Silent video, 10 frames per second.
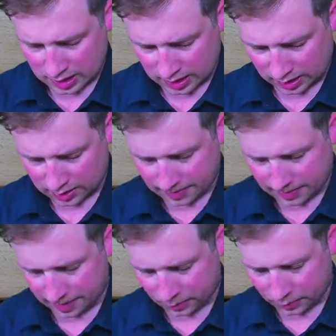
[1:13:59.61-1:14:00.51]
Uh,
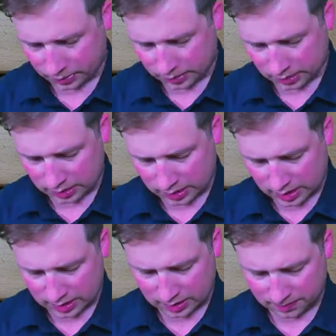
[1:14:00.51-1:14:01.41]
I'm going to
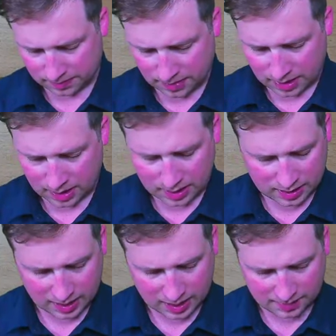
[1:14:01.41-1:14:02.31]
link
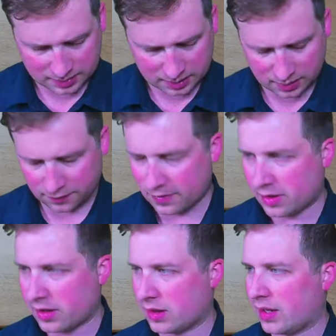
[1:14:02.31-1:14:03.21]
my Amazon
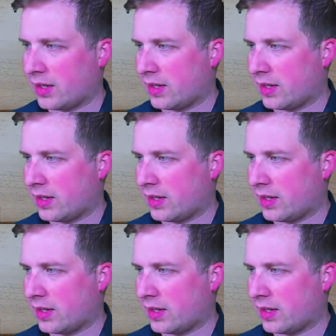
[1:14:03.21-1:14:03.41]
affiliate link